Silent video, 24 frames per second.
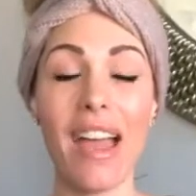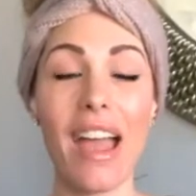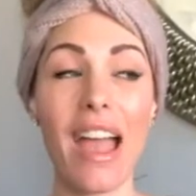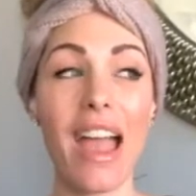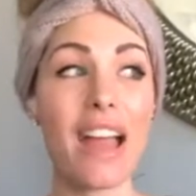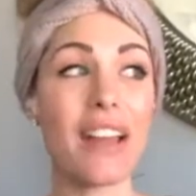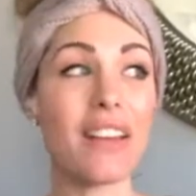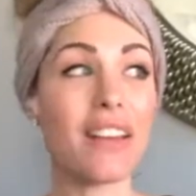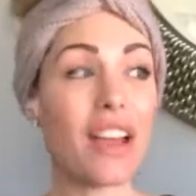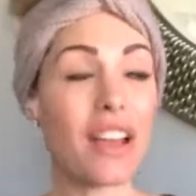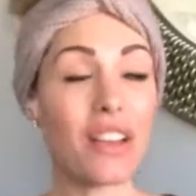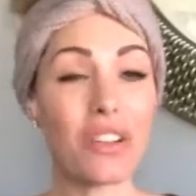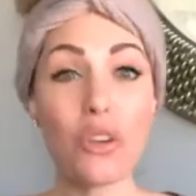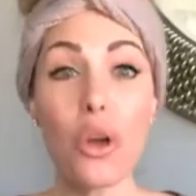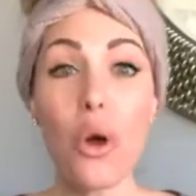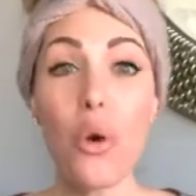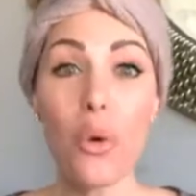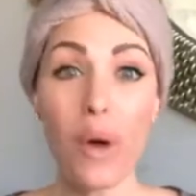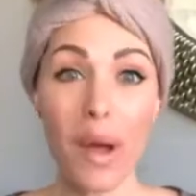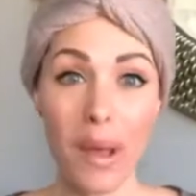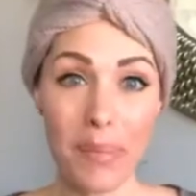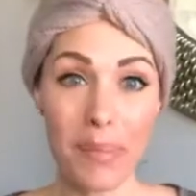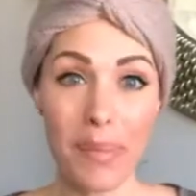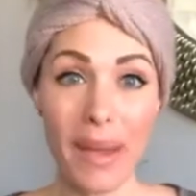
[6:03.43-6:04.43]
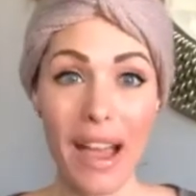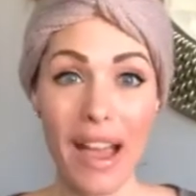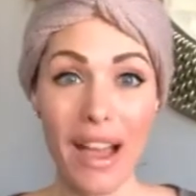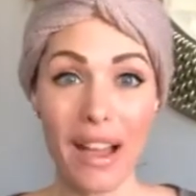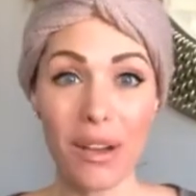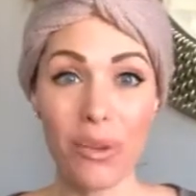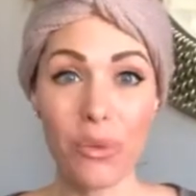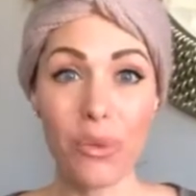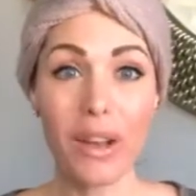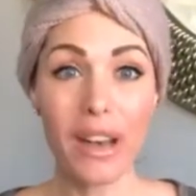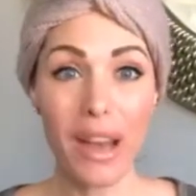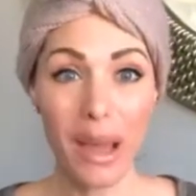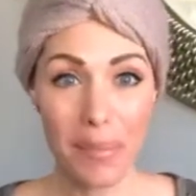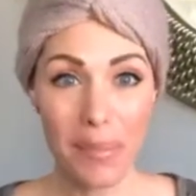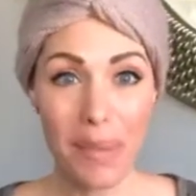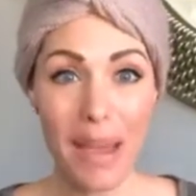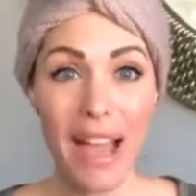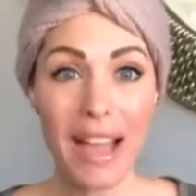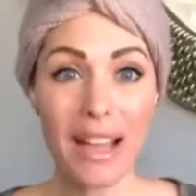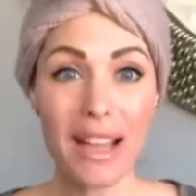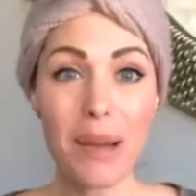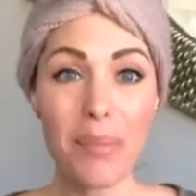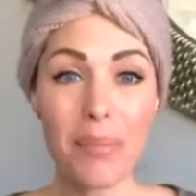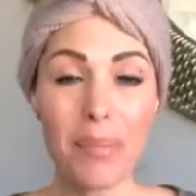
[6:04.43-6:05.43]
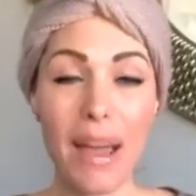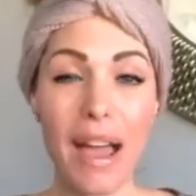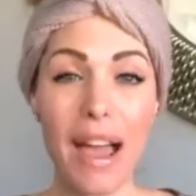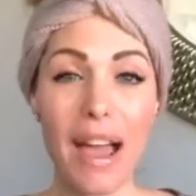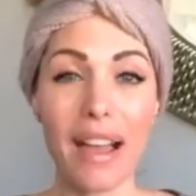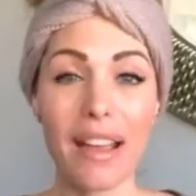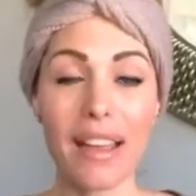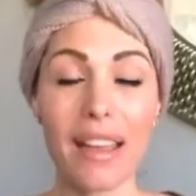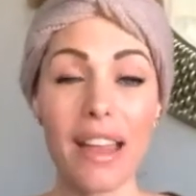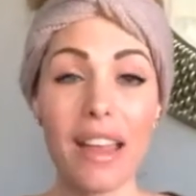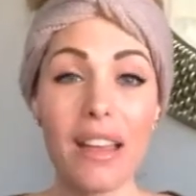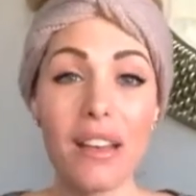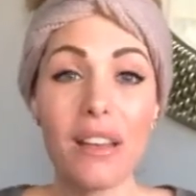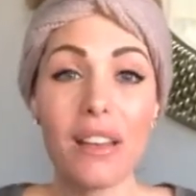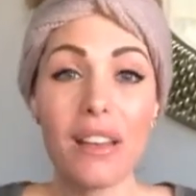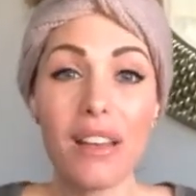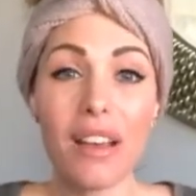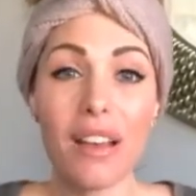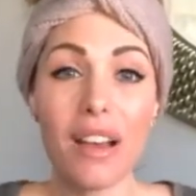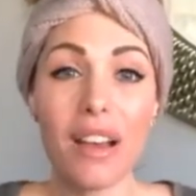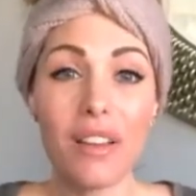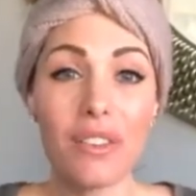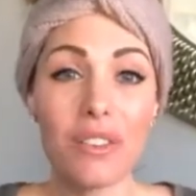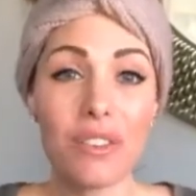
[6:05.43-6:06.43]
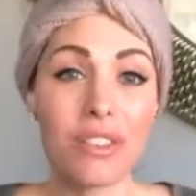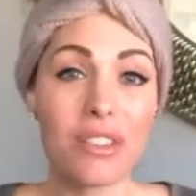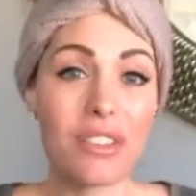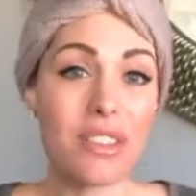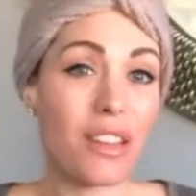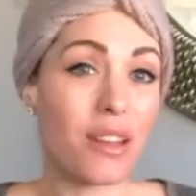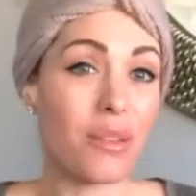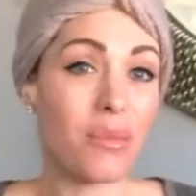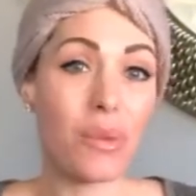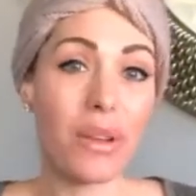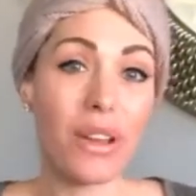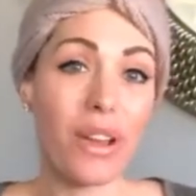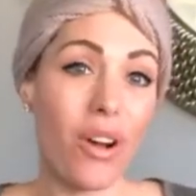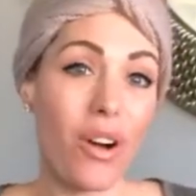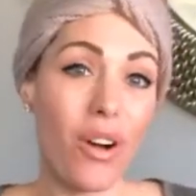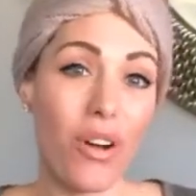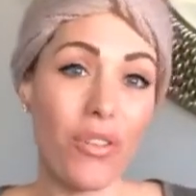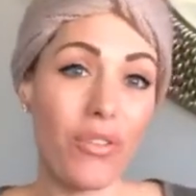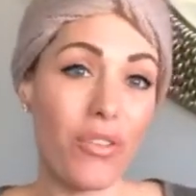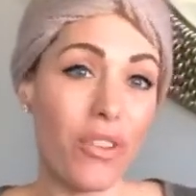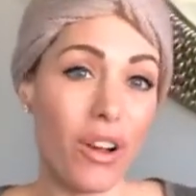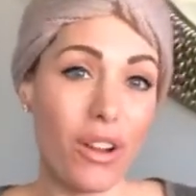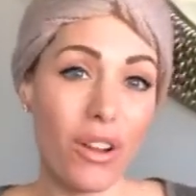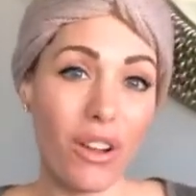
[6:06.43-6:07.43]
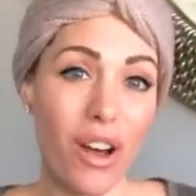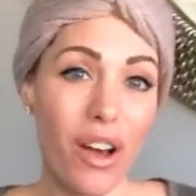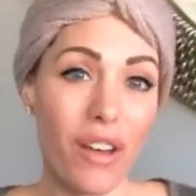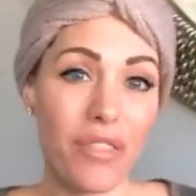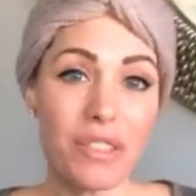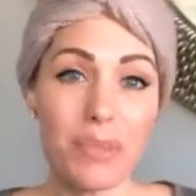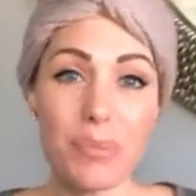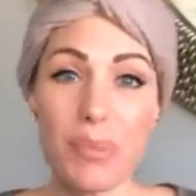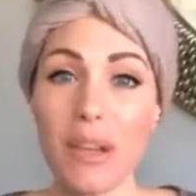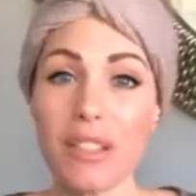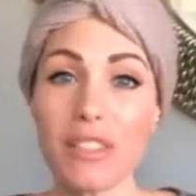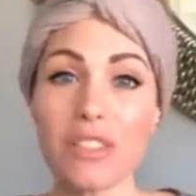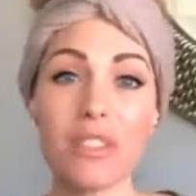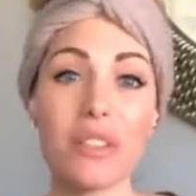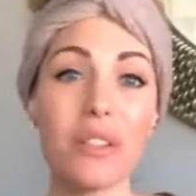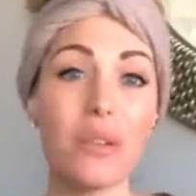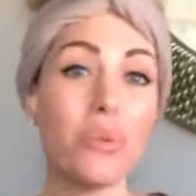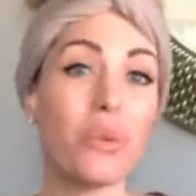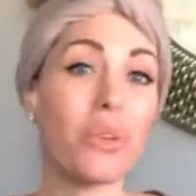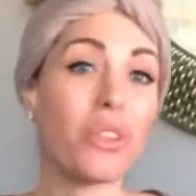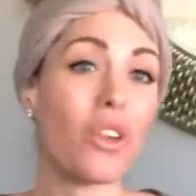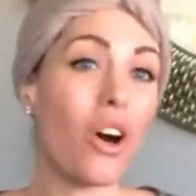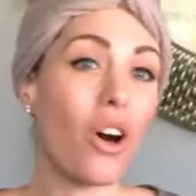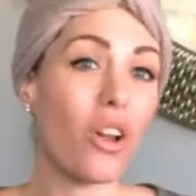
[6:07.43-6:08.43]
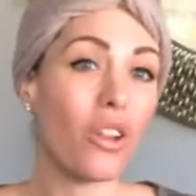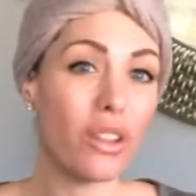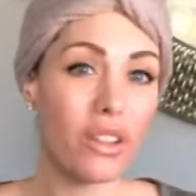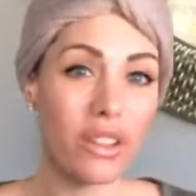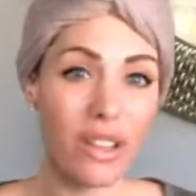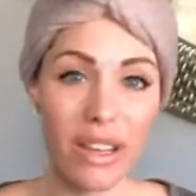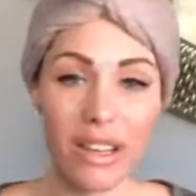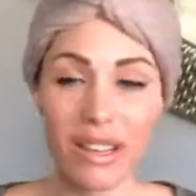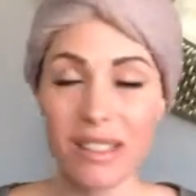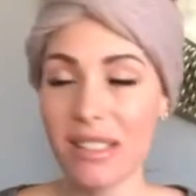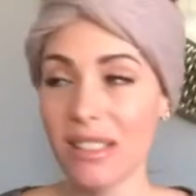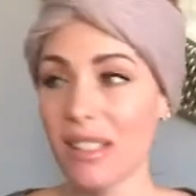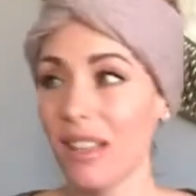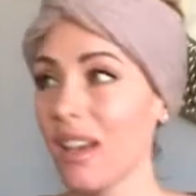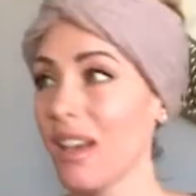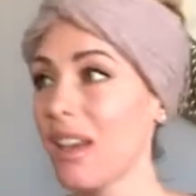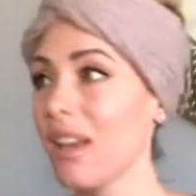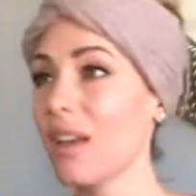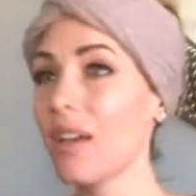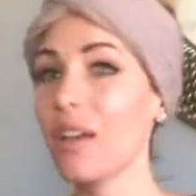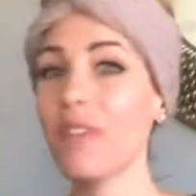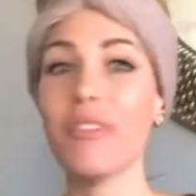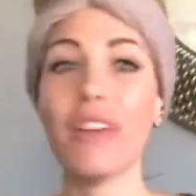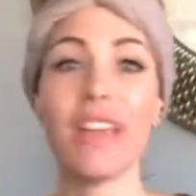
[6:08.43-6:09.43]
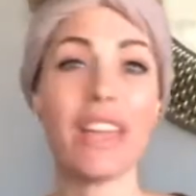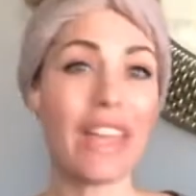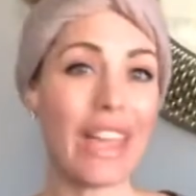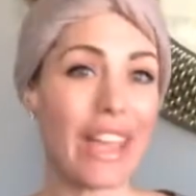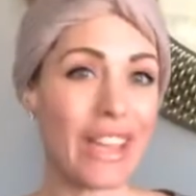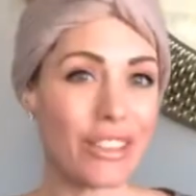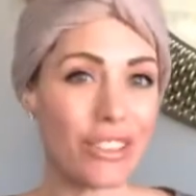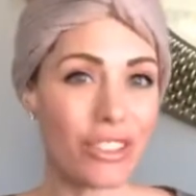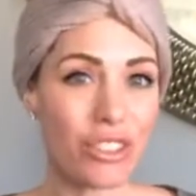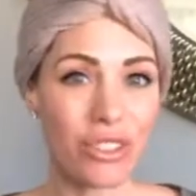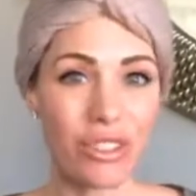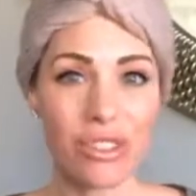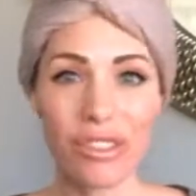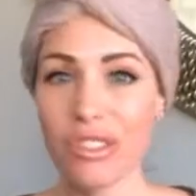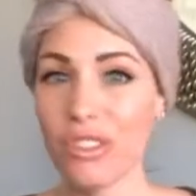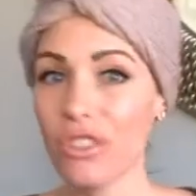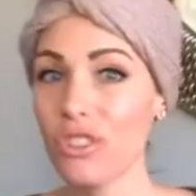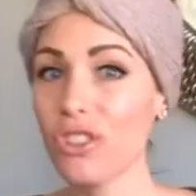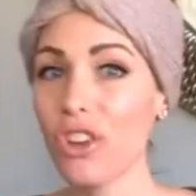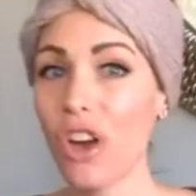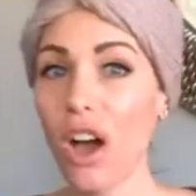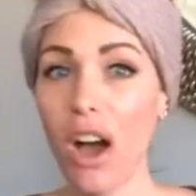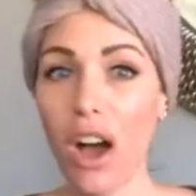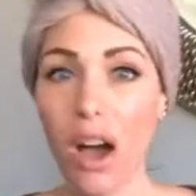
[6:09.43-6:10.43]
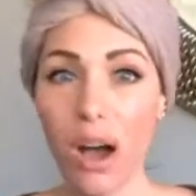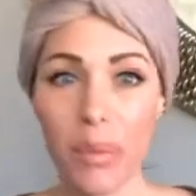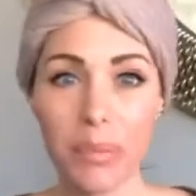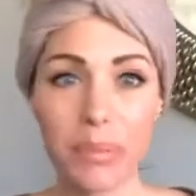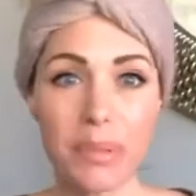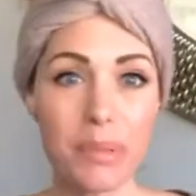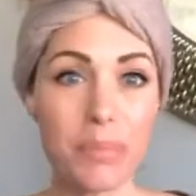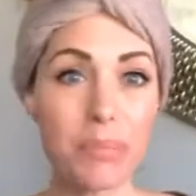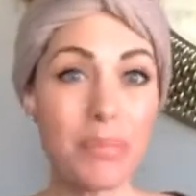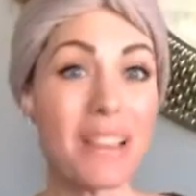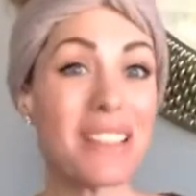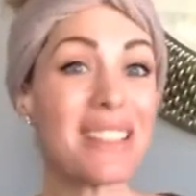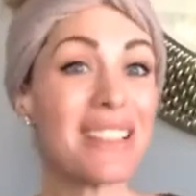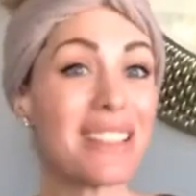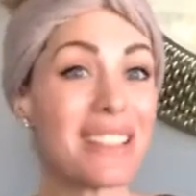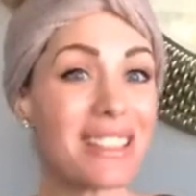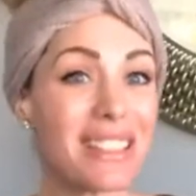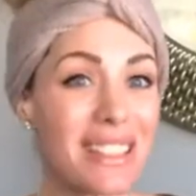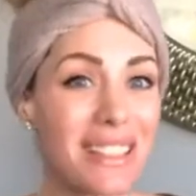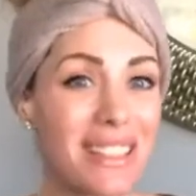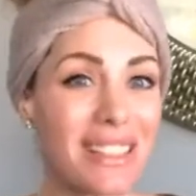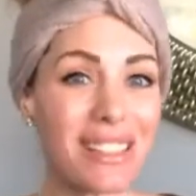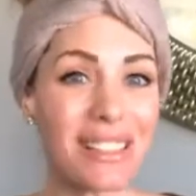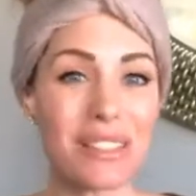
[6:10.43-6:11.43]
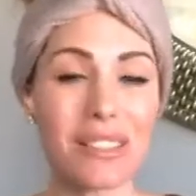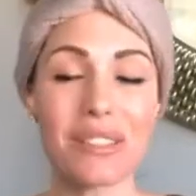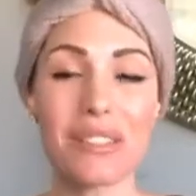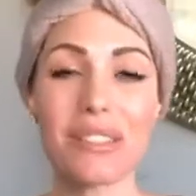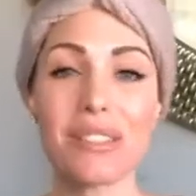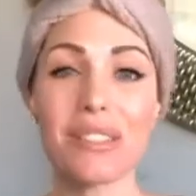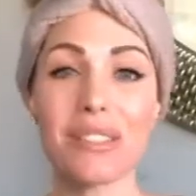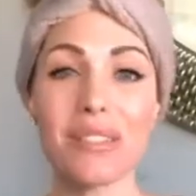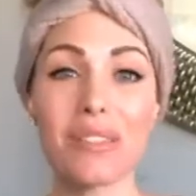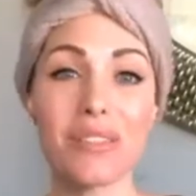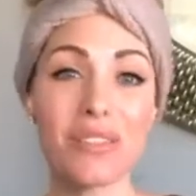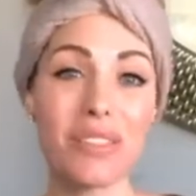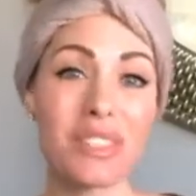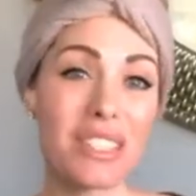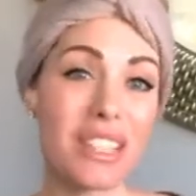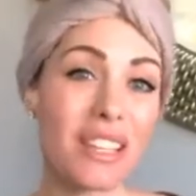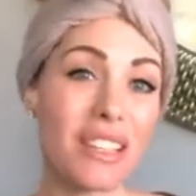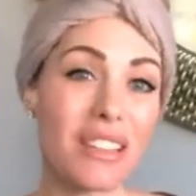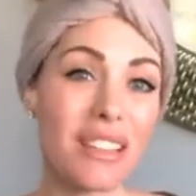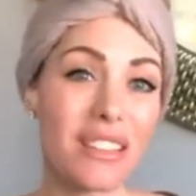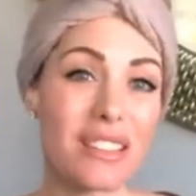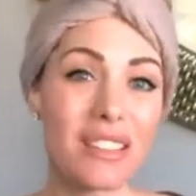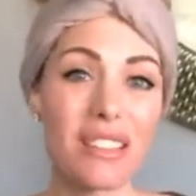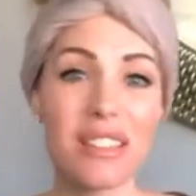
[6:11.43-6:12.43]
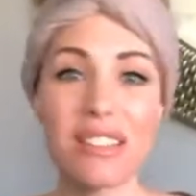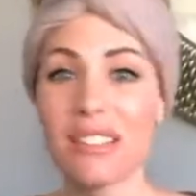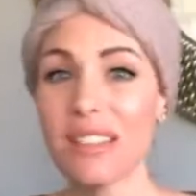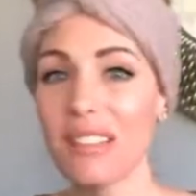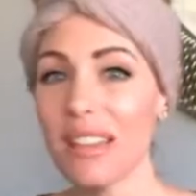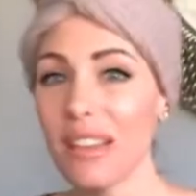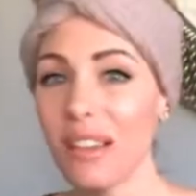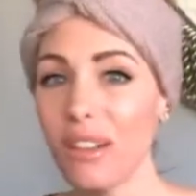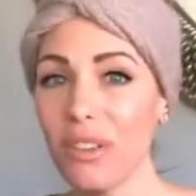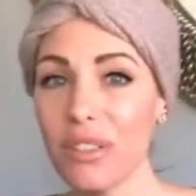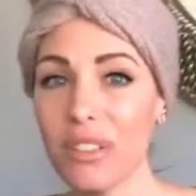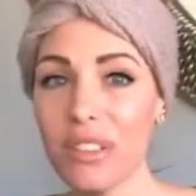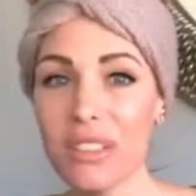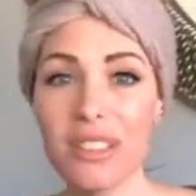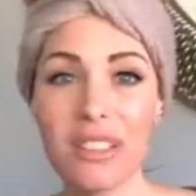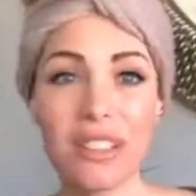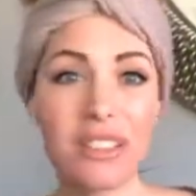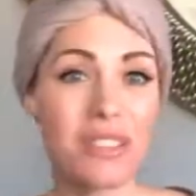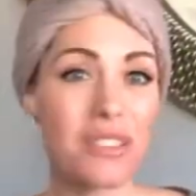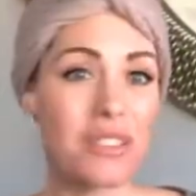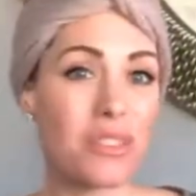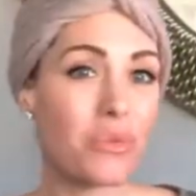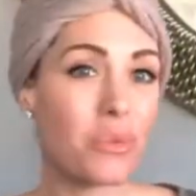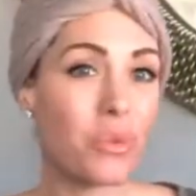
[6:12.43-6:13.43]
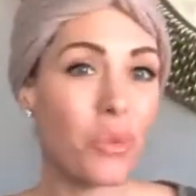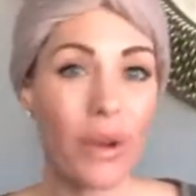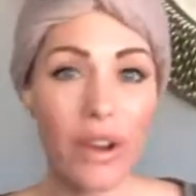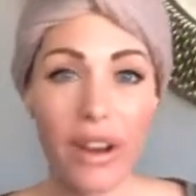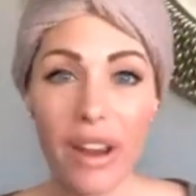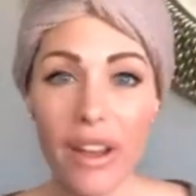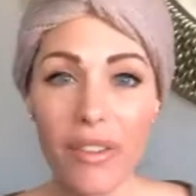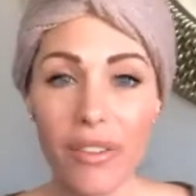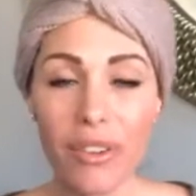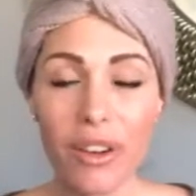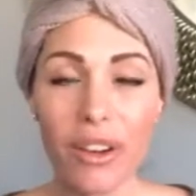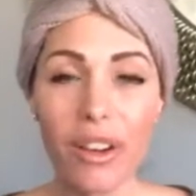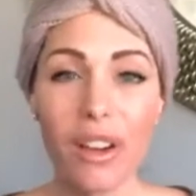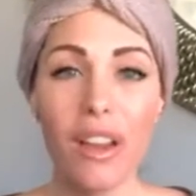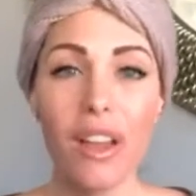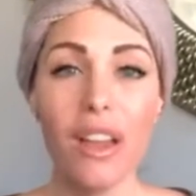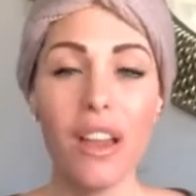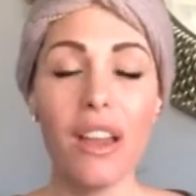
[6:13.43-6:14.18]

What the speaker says: And I know I'm back. When I'm back, I'm back. And understand, we all fall off, especially with holidays, vacations, jobs, busy seasons, sicknesses, illnesses, whatever.